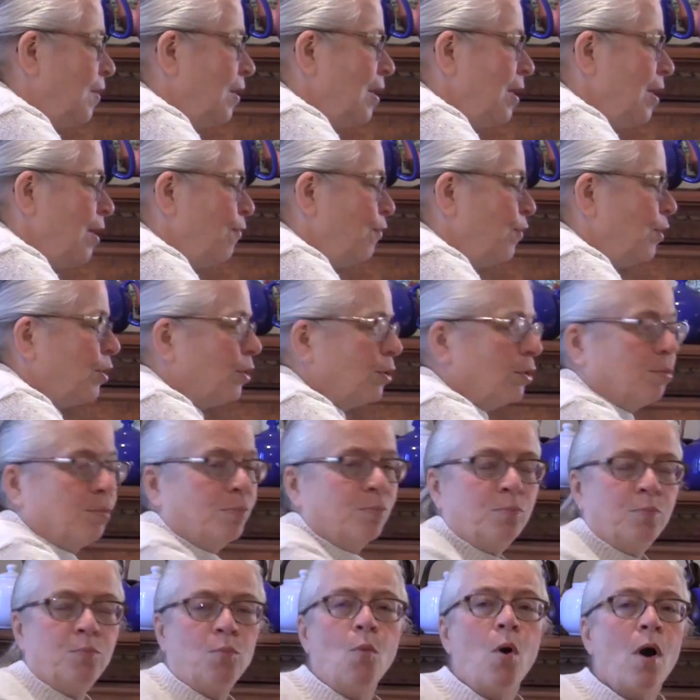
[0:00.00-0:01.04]
If your
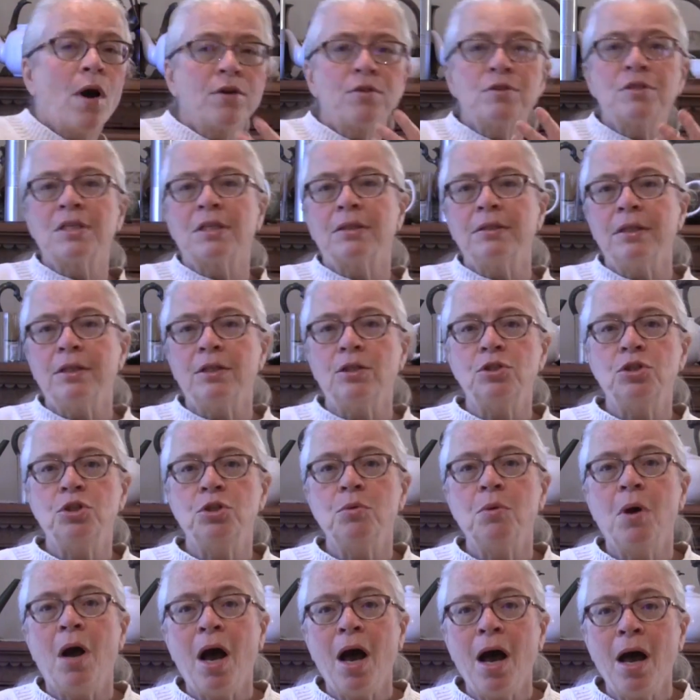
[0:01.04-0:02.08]
water's a little
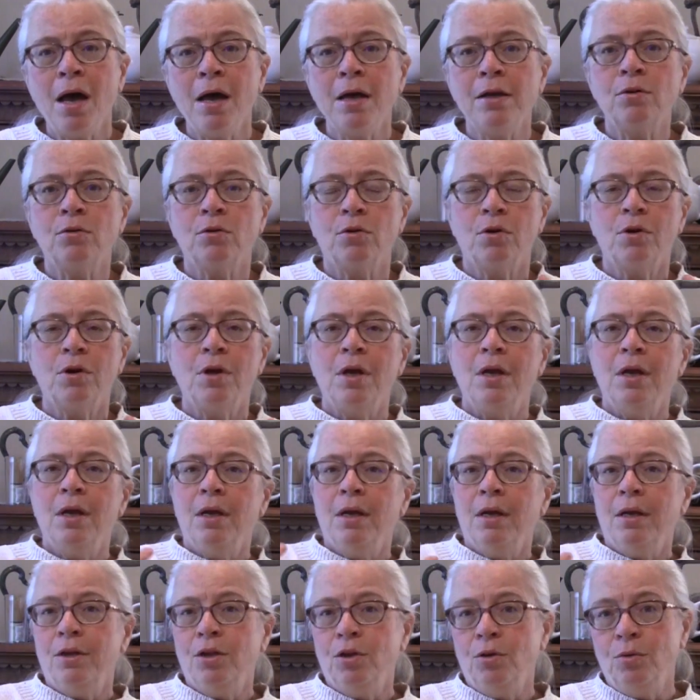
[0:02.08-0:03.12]
too hot or
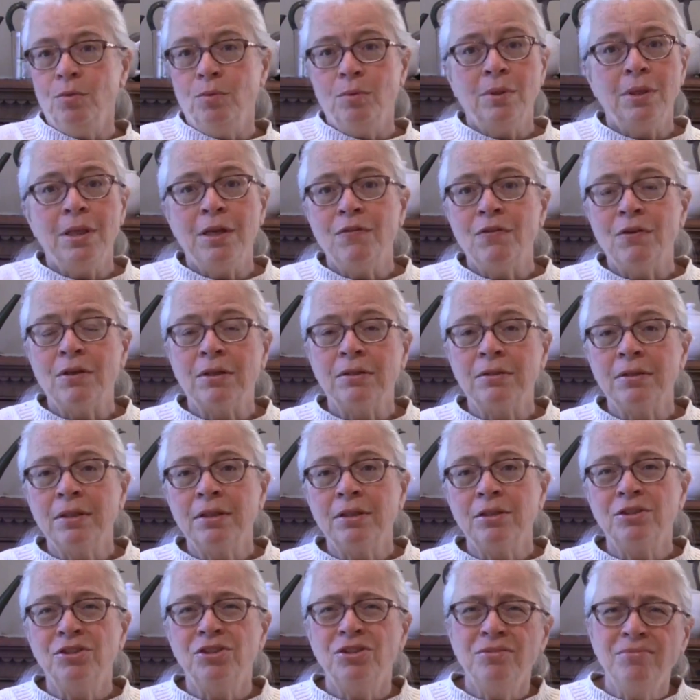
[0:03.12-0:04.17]
you leave it a
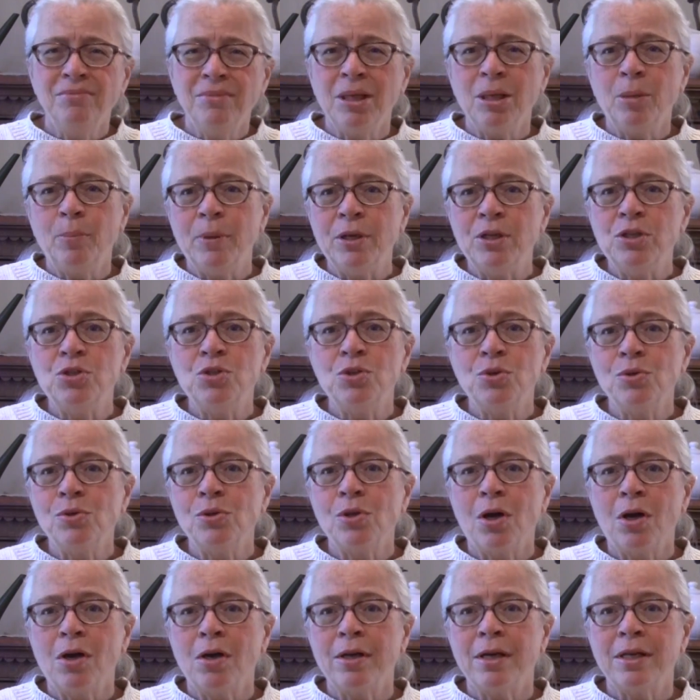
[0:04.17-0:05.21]
little bit too
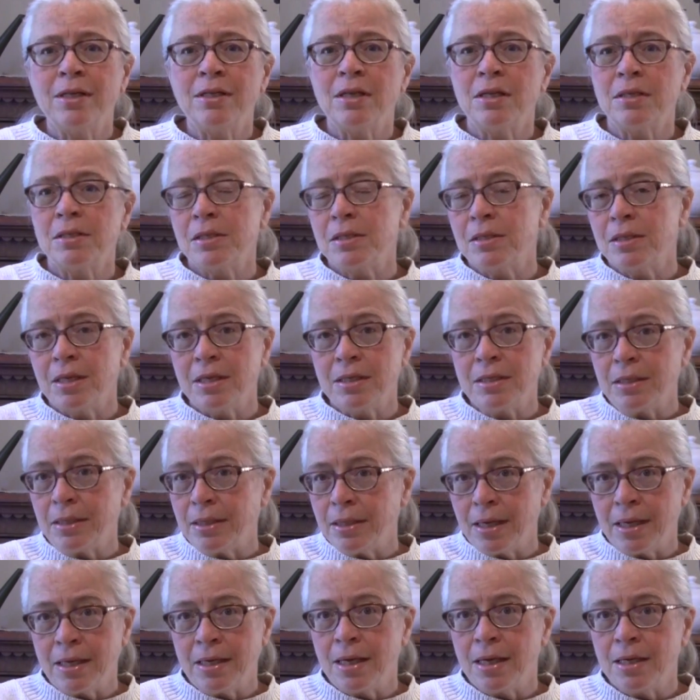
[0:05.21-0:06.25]
long, it doesn't tend to
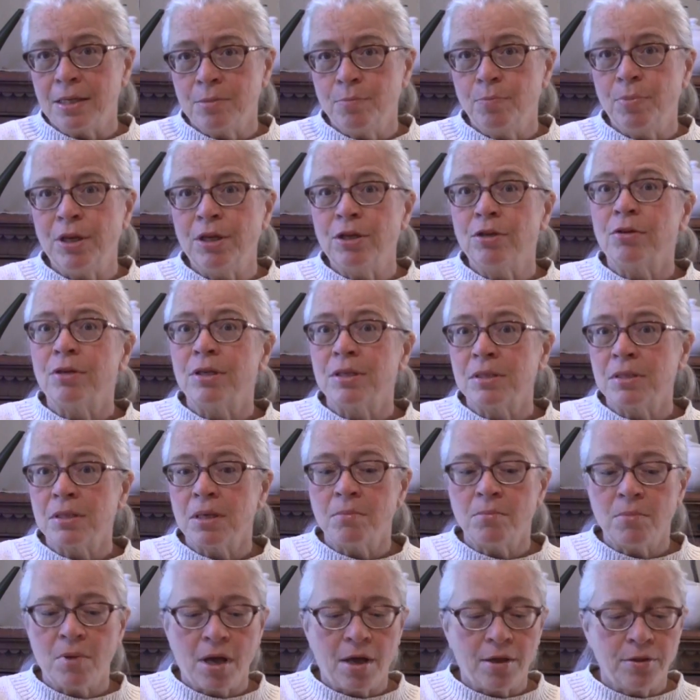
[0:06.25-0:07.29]
get as bitter as
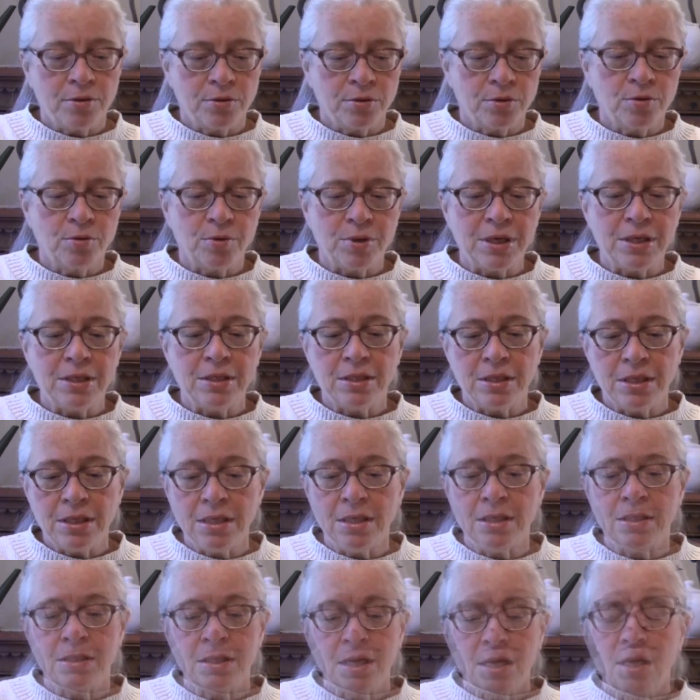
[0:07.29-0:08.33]
some other green
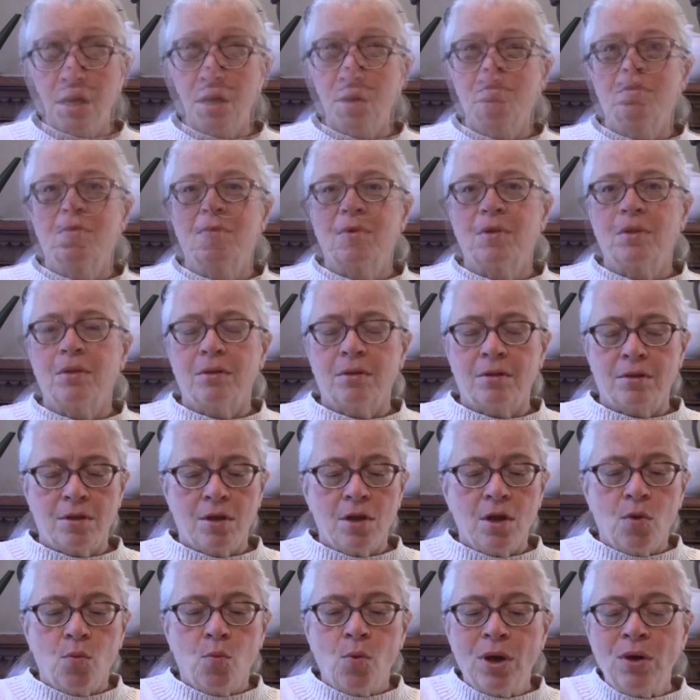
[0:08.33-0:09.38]
teas.
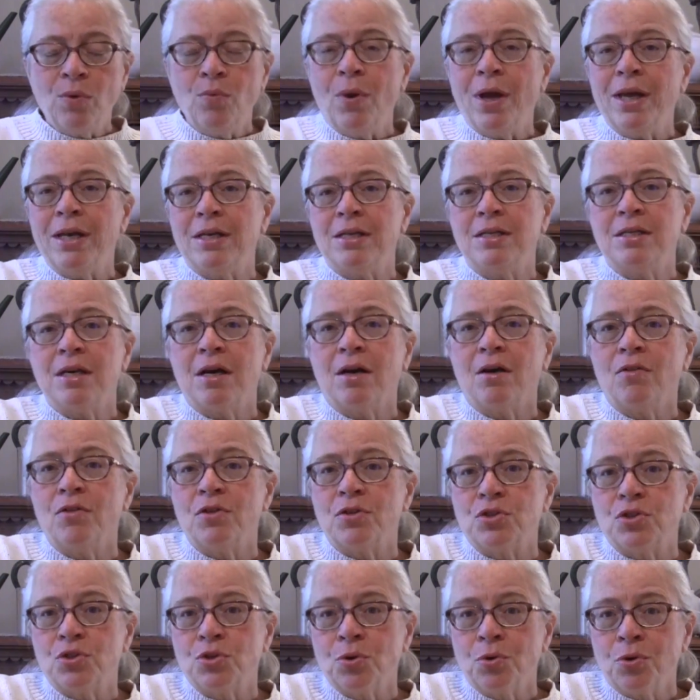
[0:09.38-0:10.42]
One way to tell the
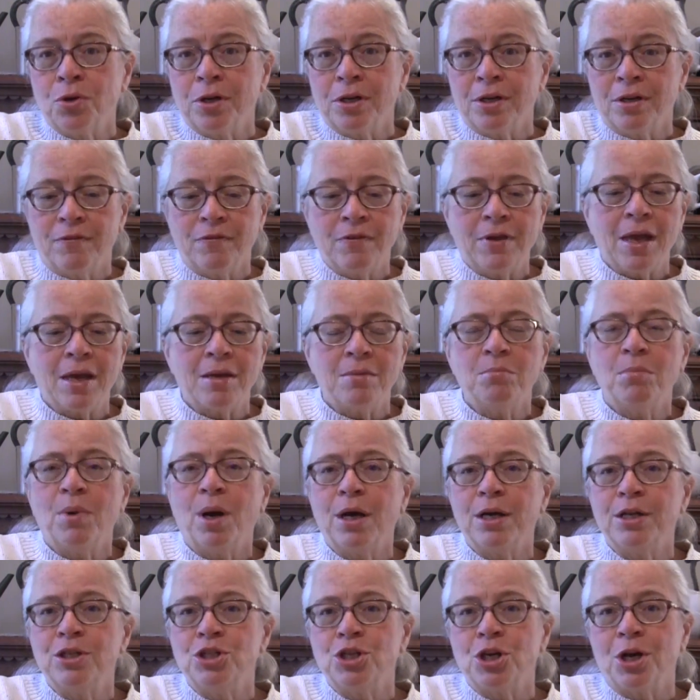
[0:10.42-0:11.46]
story of
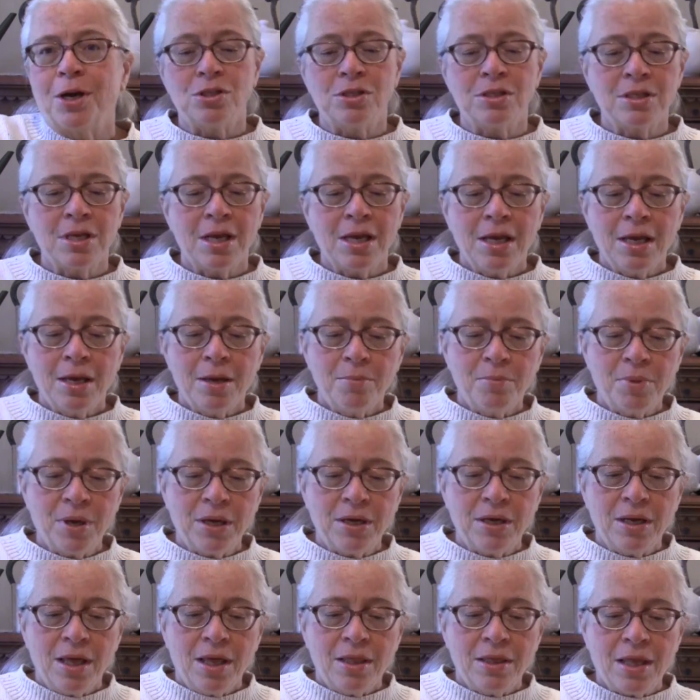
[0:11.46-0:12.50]
Genmaicha,
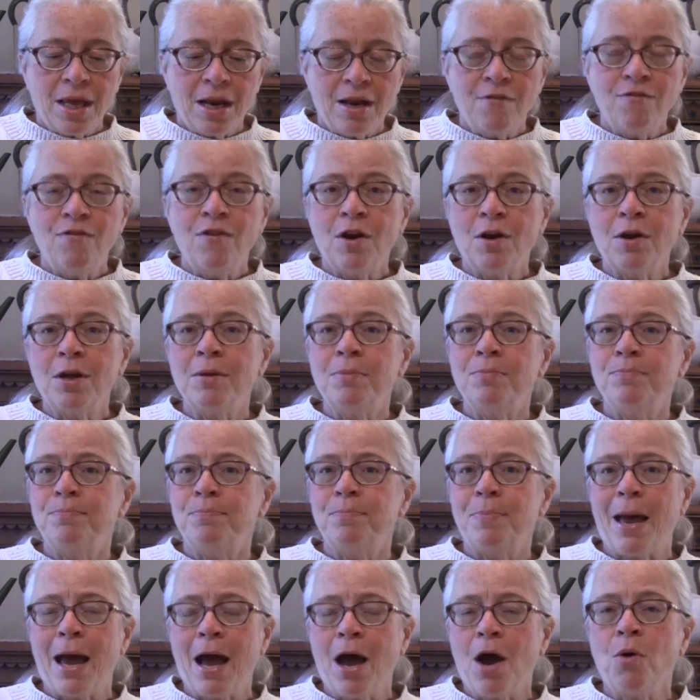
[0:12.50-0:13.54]
but that a very
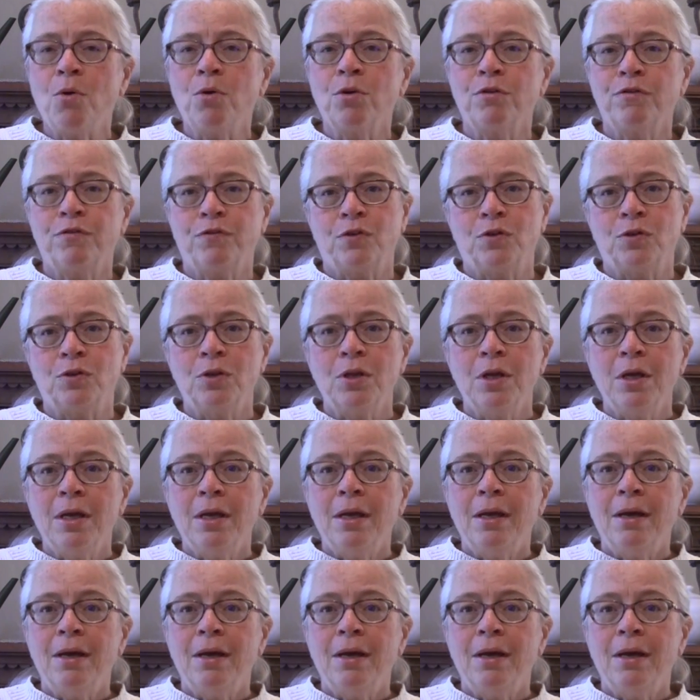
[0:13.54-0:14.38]
powerful